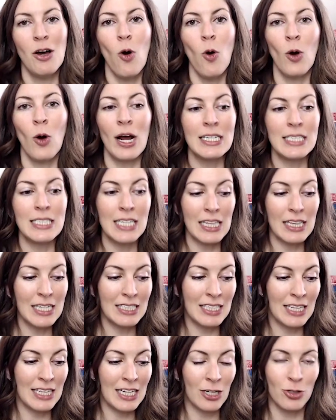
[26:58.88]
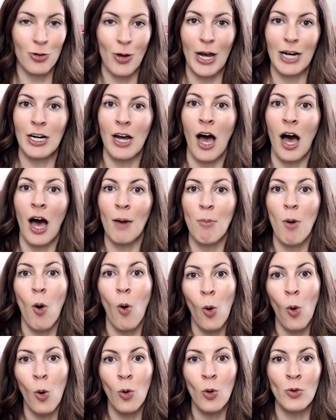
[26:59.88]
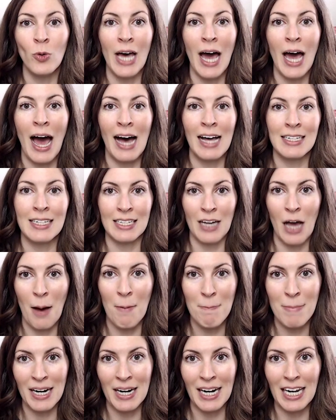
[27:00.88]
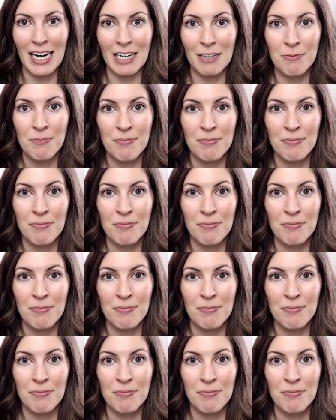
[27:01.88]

or as the things that they are trying to uphold as a company?